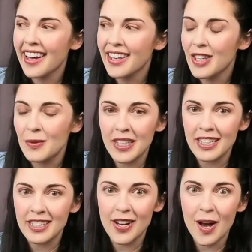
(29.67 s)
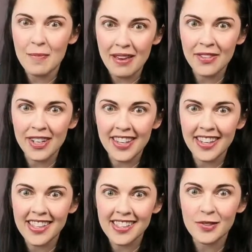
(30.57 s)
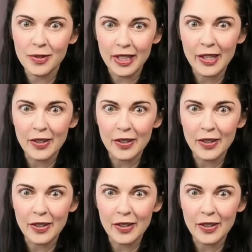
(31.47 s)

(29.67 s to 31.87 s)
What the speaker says: you need to stop everything. This is really